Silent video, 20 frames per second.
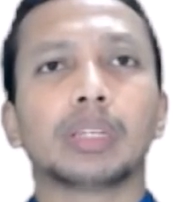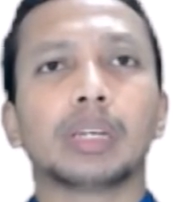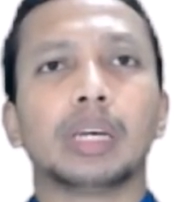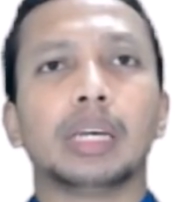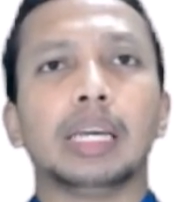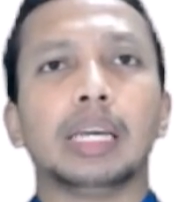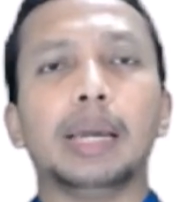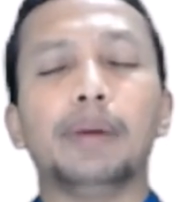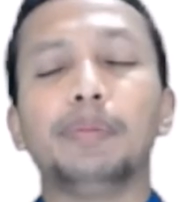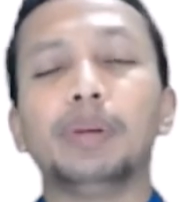
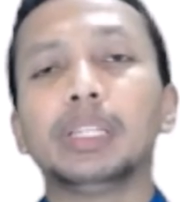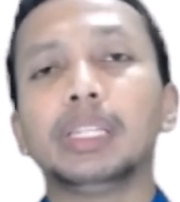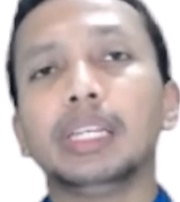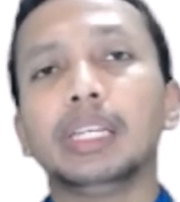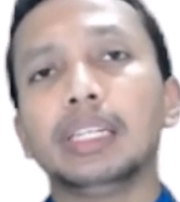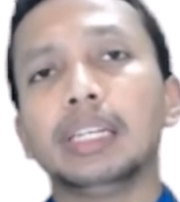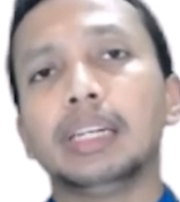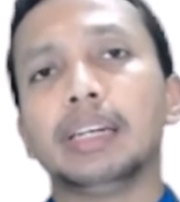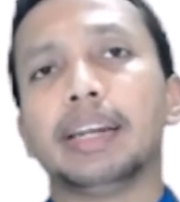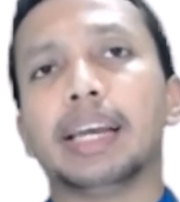
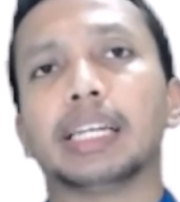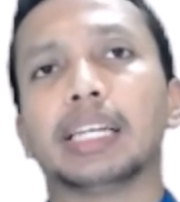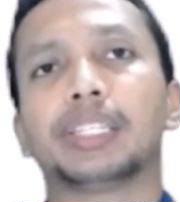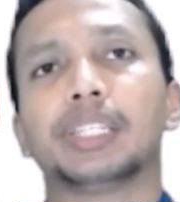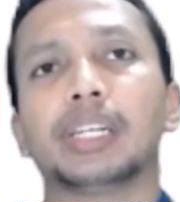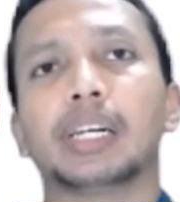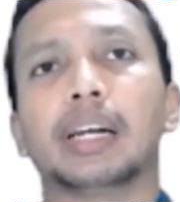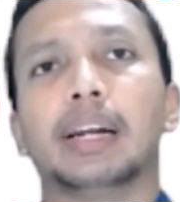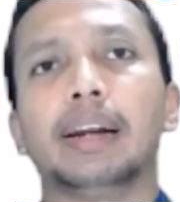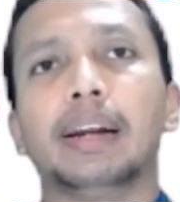Everything in
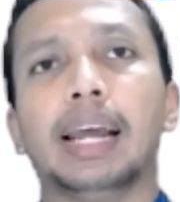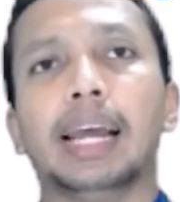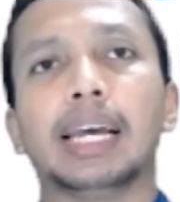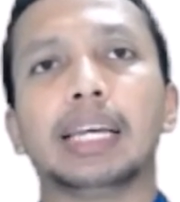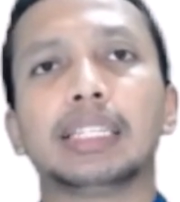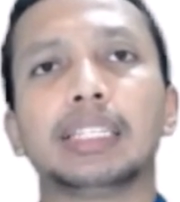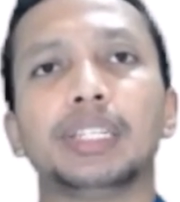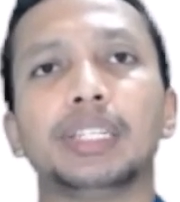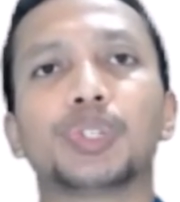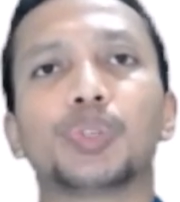nature
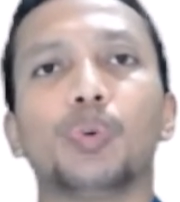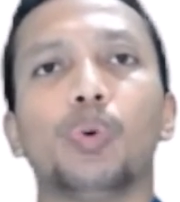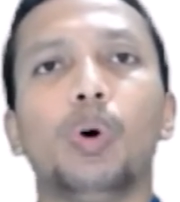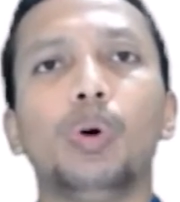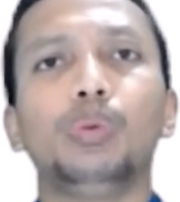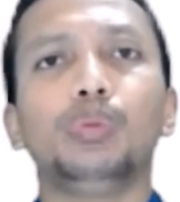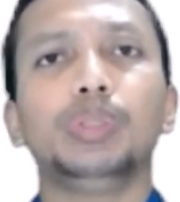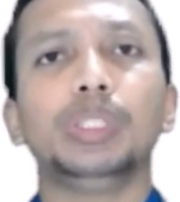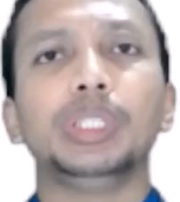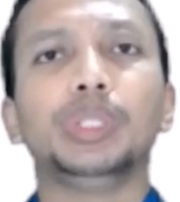has its
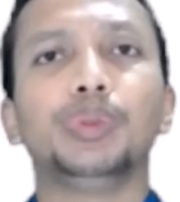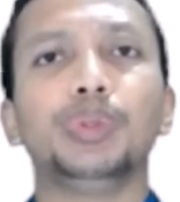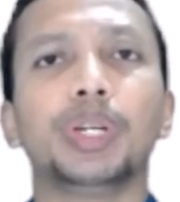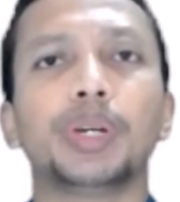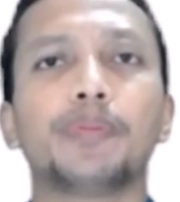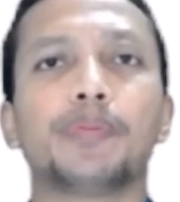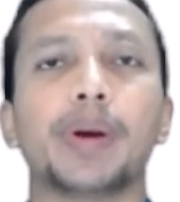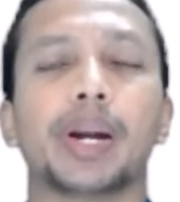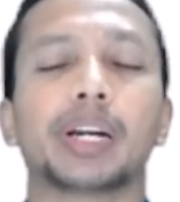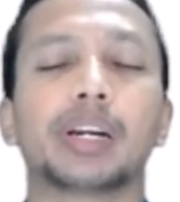own
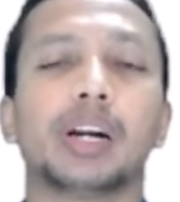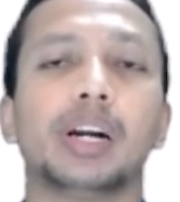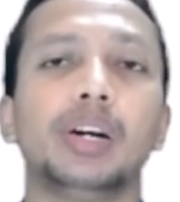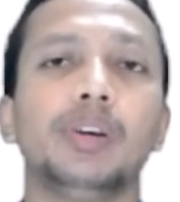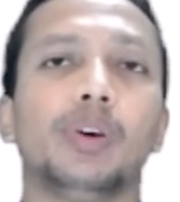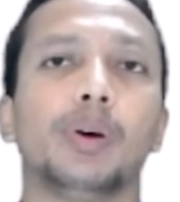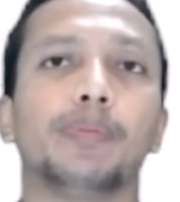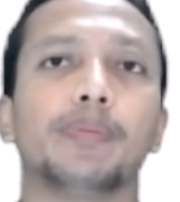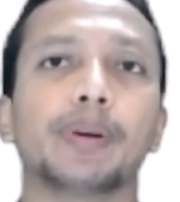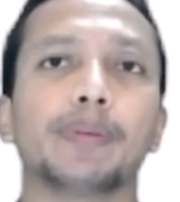unique pattern
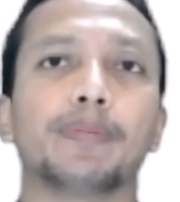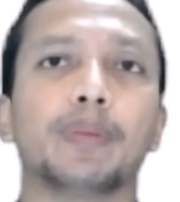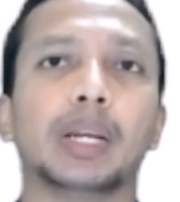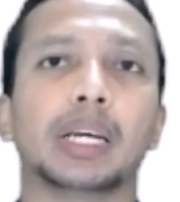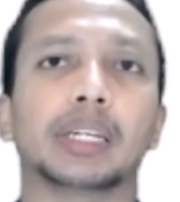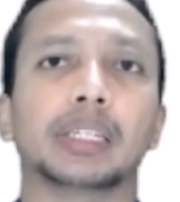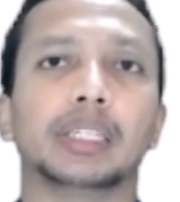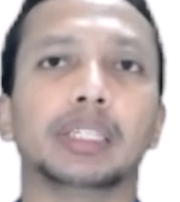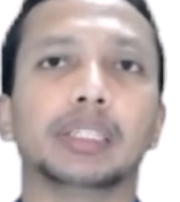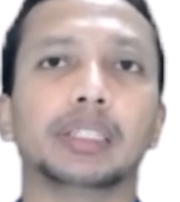of
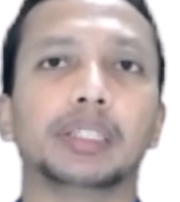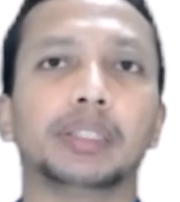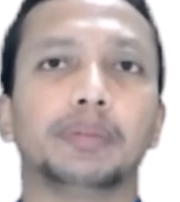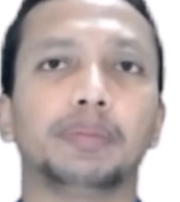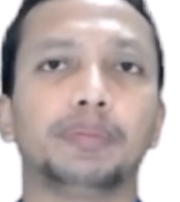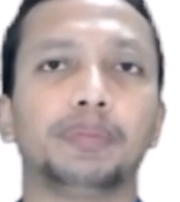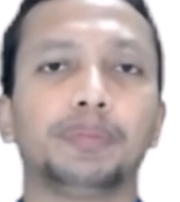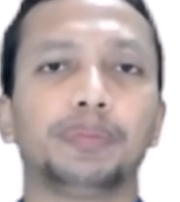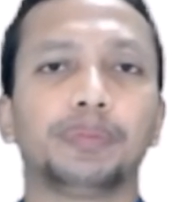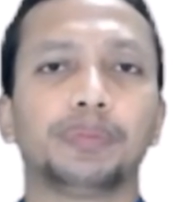reflected,
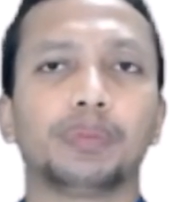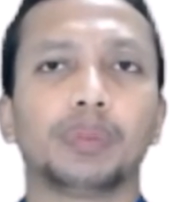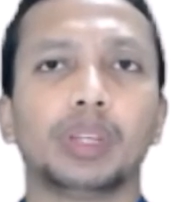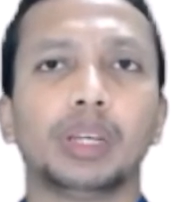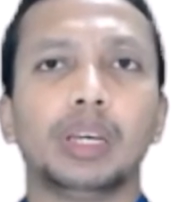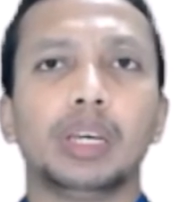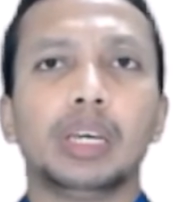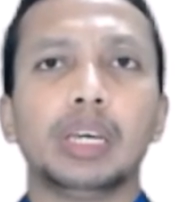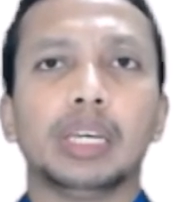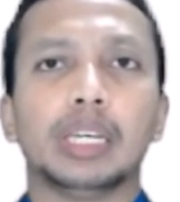
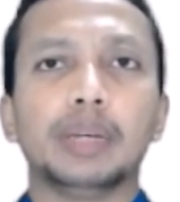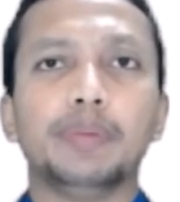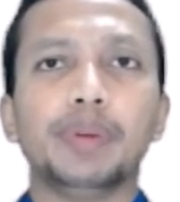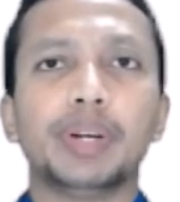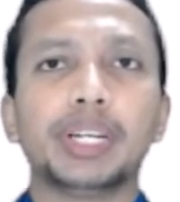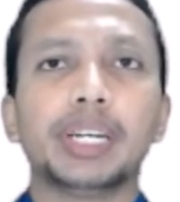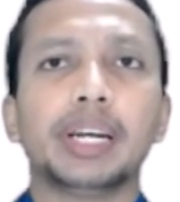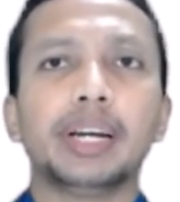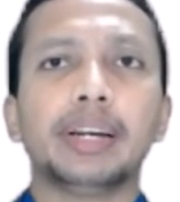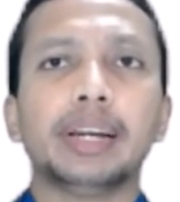
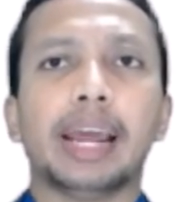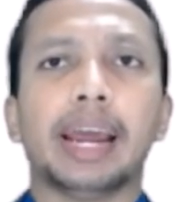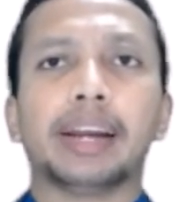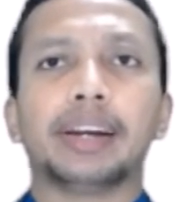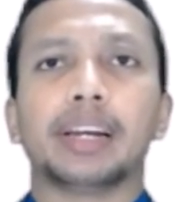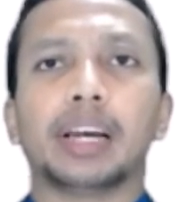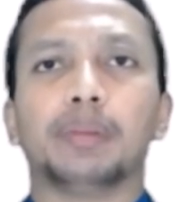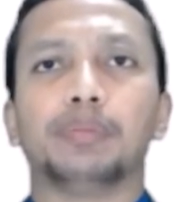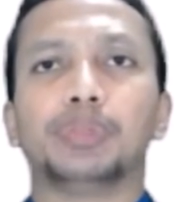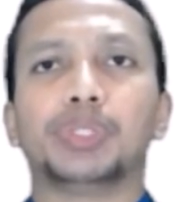emitted and
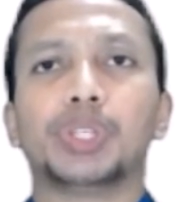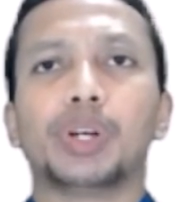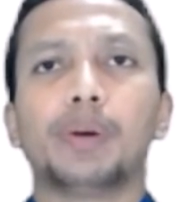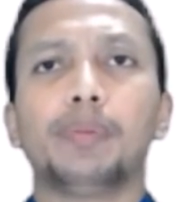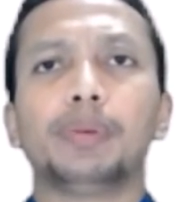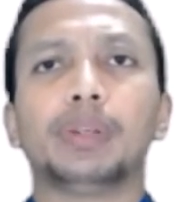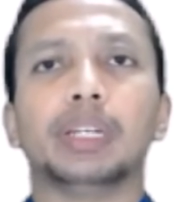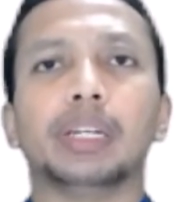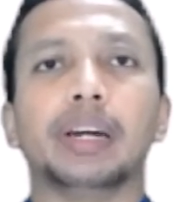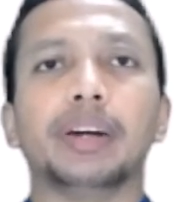
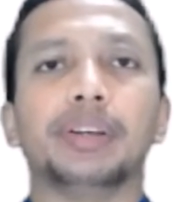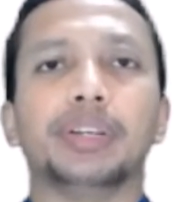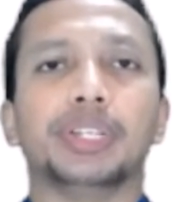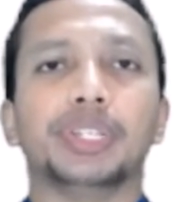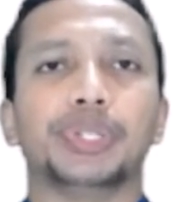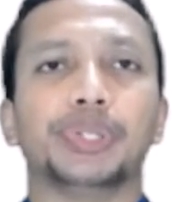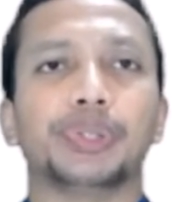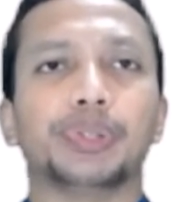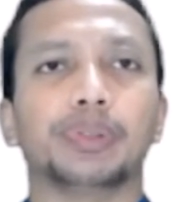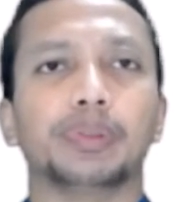absorbed
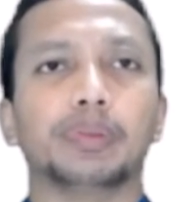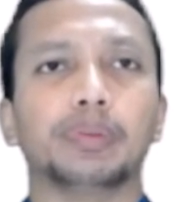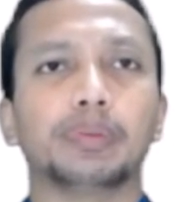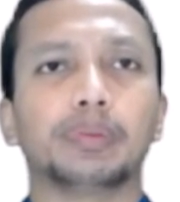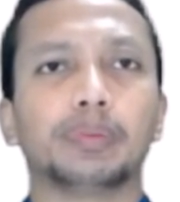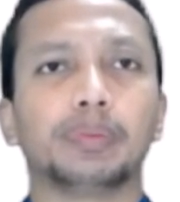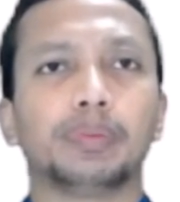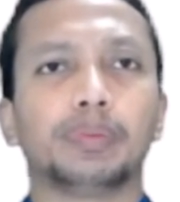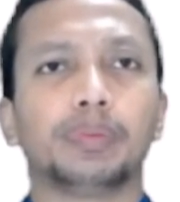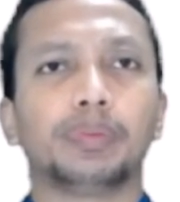radiation.
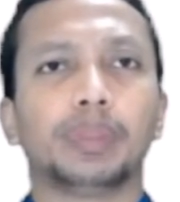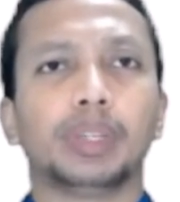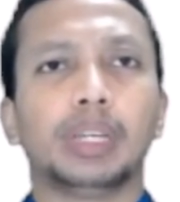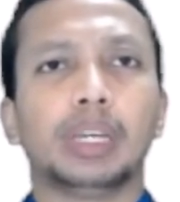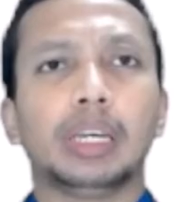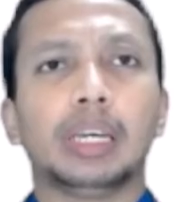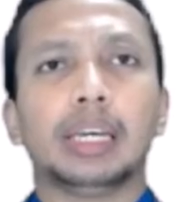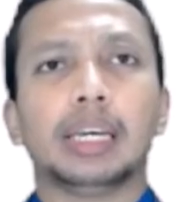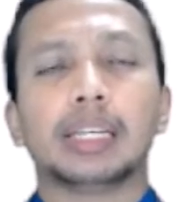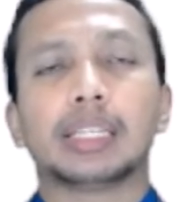
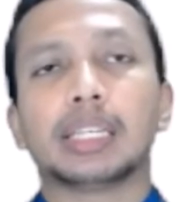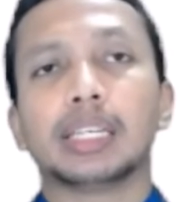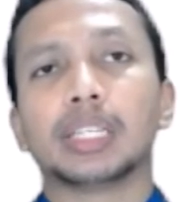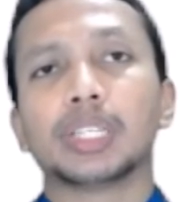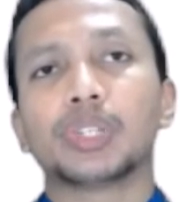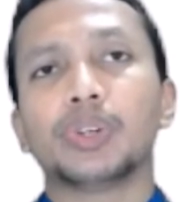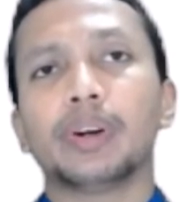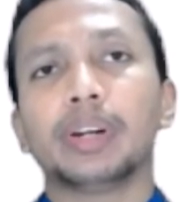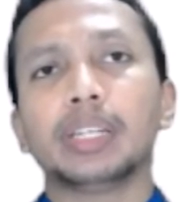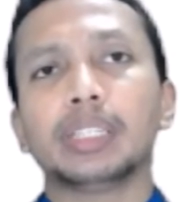A
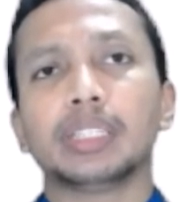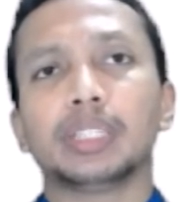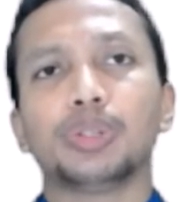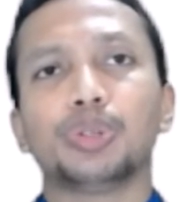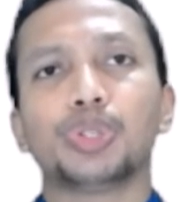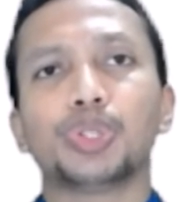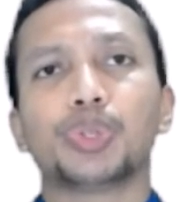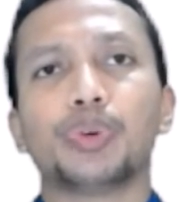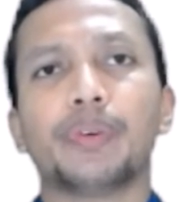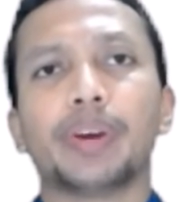sensor is
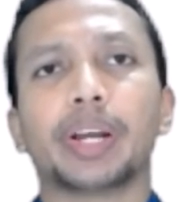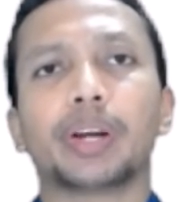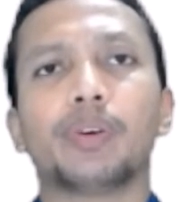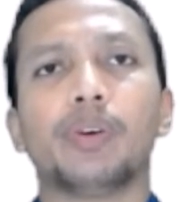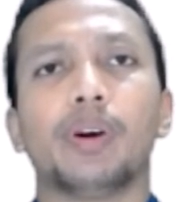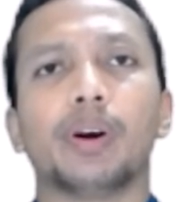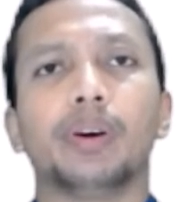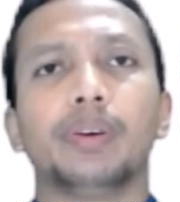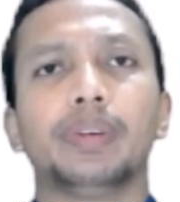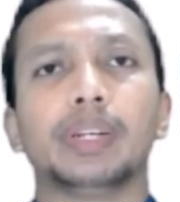used to
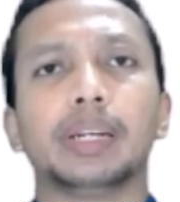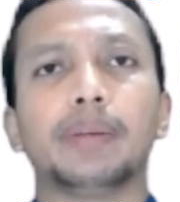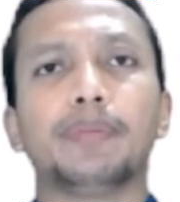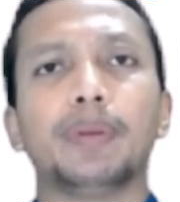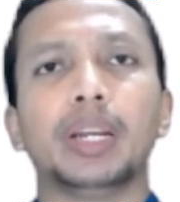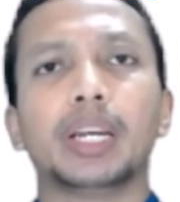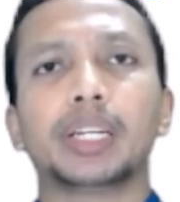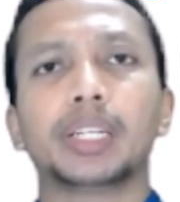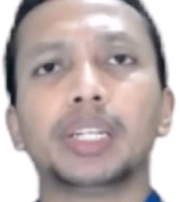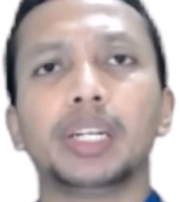record
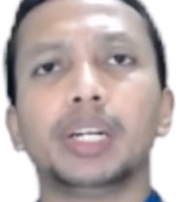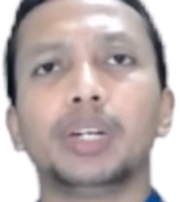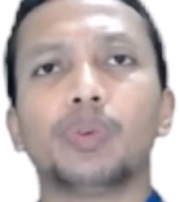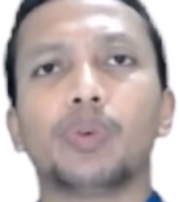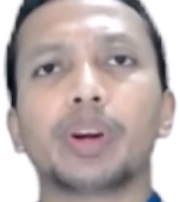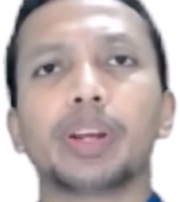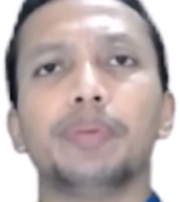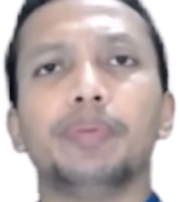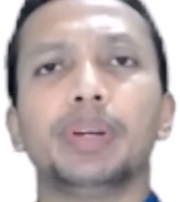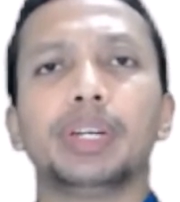reflected
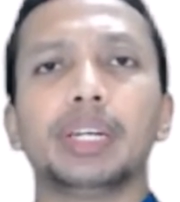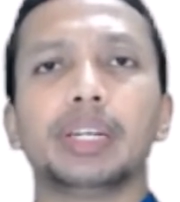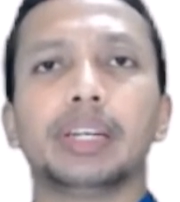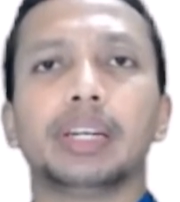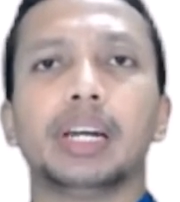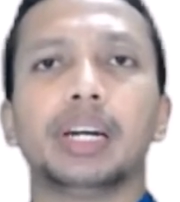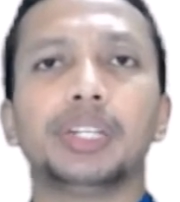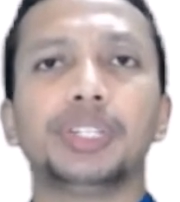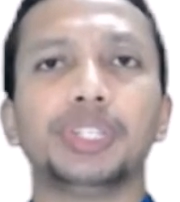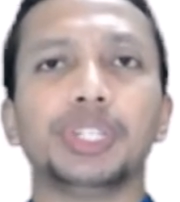or emitted
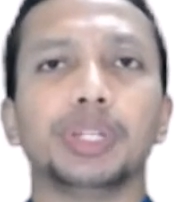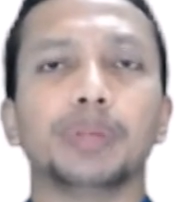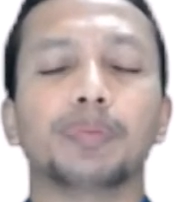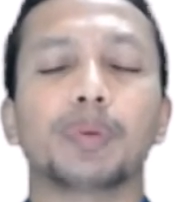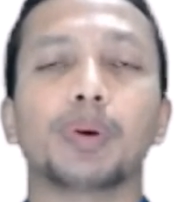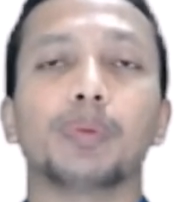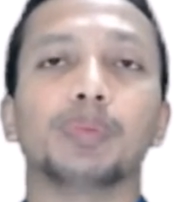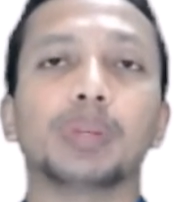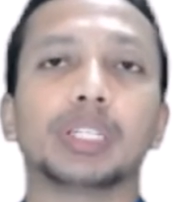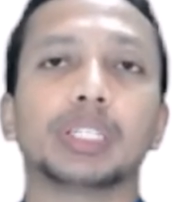energy
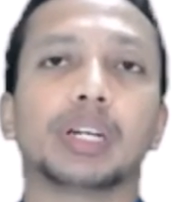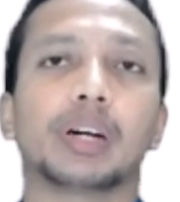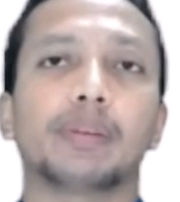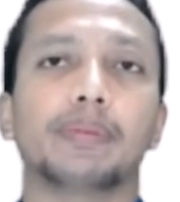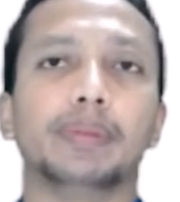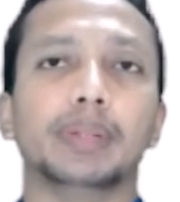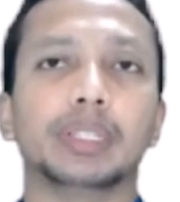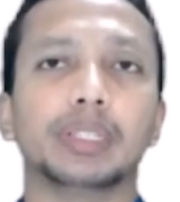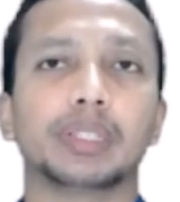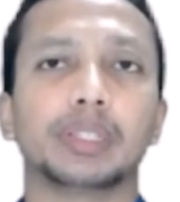from the surface.